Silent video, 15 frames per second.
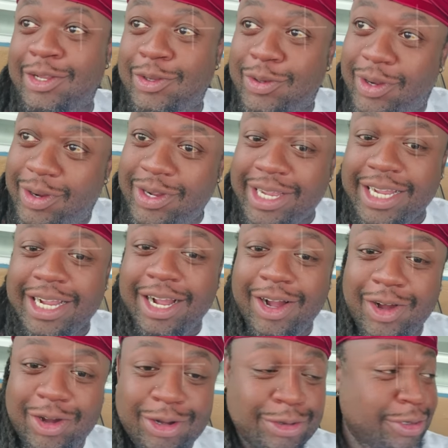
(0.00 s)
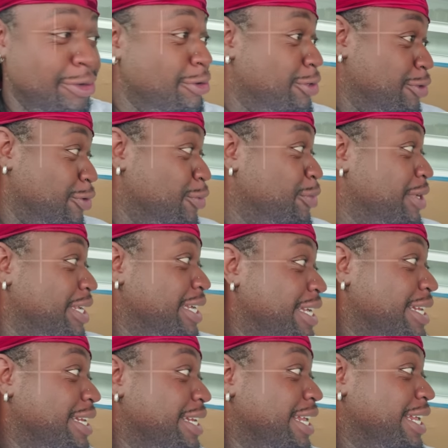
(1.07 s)
You gonna get caught on YouTube
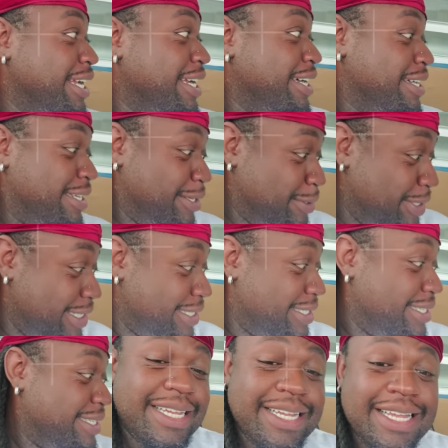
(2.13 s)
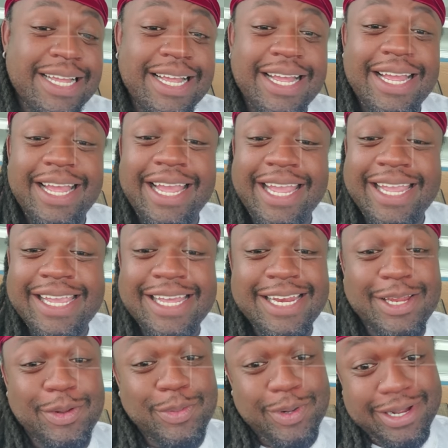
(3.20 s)
in colors.
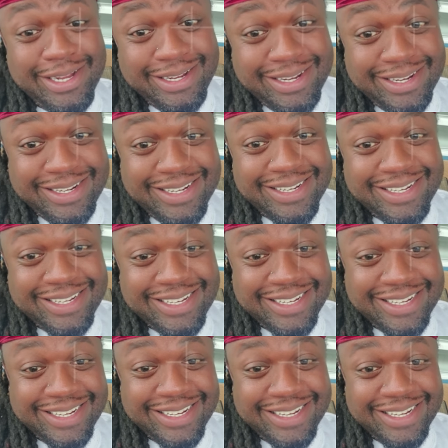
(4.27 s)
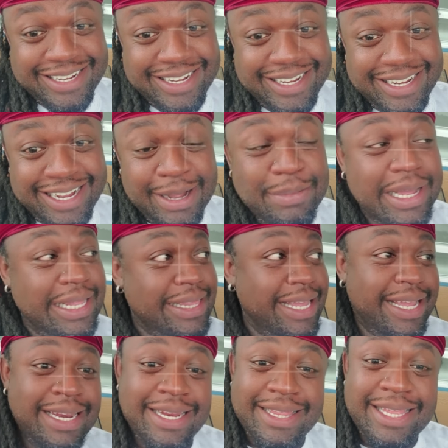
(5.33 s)
Anyway. I'm gonna
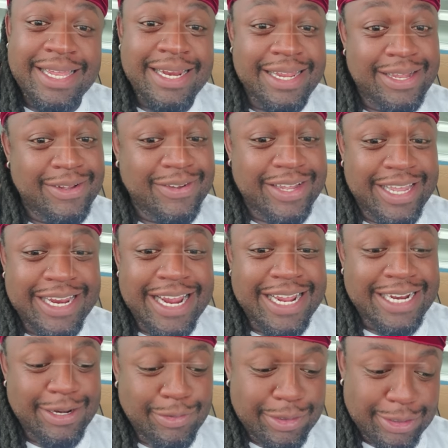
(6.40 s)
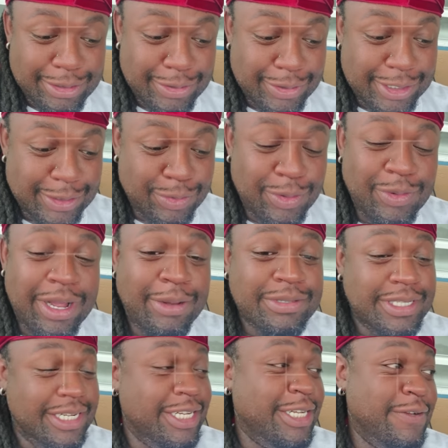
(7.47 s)
have to edit that out, and I didn't want to because I
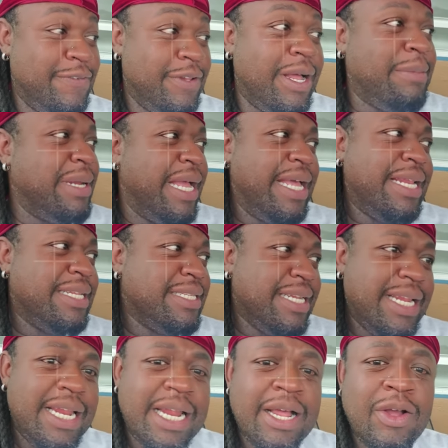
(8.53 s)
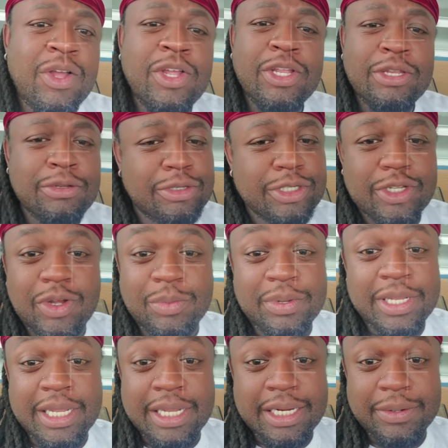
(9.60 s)
was in a good place. I'm not editing that out. You're just
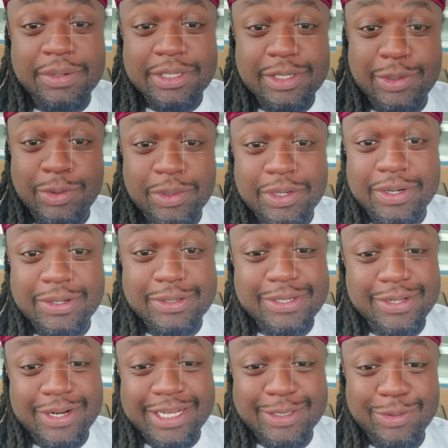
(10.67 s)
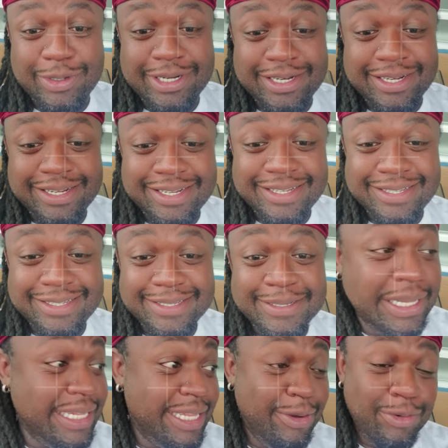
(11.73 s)
gonna be ignorant to the world, so that's what it is.
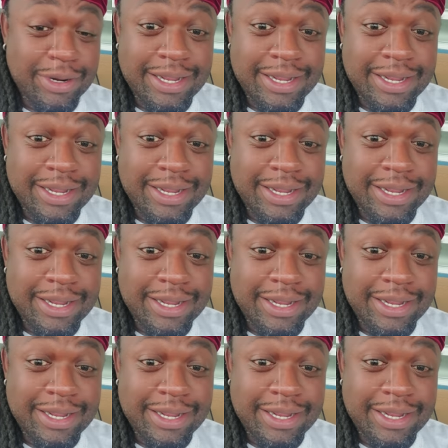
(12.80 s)
I'm gonna let that